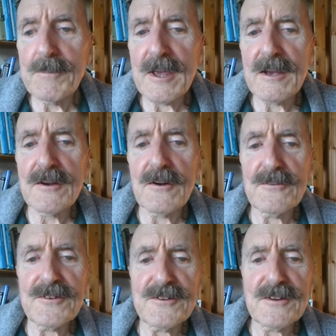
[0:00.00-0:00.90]

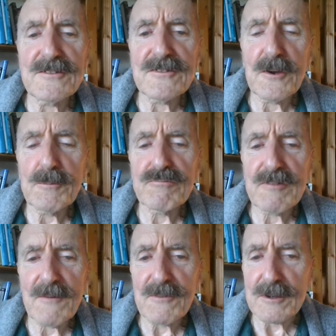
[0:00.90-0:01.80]
Because it is so
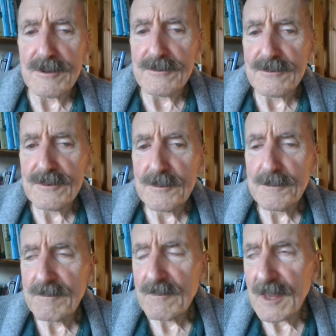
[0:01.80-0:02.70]
prevalent,
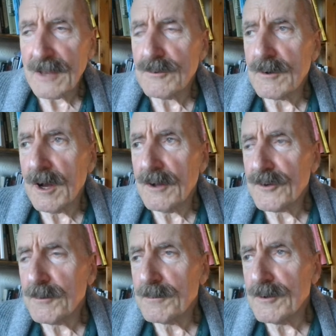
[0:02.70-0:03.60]
and you
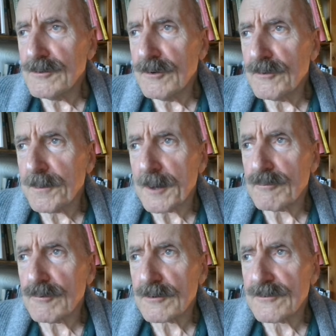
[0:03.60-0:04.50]
can't open a
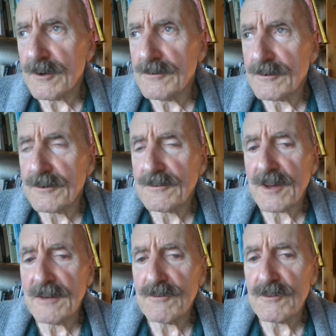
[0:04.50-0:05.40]
newspaper or turn on the
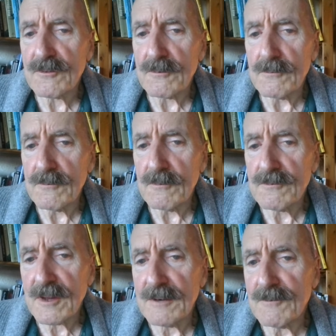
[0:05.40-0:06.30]
television
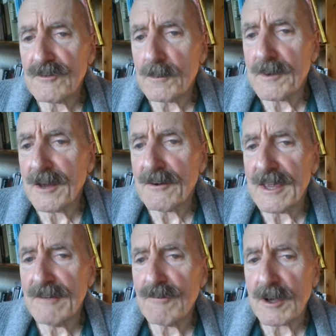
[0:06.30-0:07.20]
television without
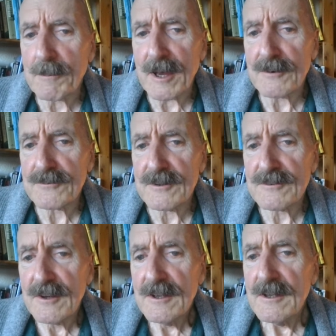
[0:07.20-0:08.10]
hearing about it,